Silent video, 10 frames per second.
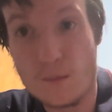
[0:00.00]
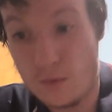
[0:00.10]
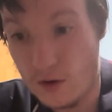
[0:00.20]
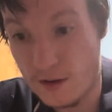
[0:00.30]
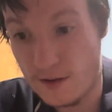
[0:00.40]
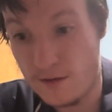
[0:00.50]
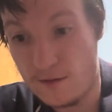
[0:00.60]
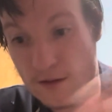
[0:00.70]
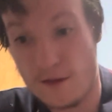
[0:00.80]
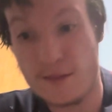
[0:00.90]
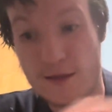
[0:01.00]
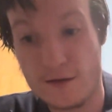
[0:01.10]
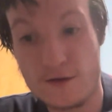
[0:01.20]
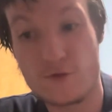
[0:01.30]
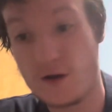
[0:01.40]
put it in,
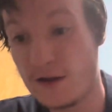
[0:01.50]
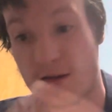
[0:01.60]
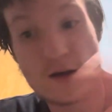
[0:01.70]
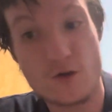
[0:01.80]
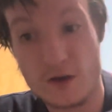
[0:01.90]
and you're ready to go.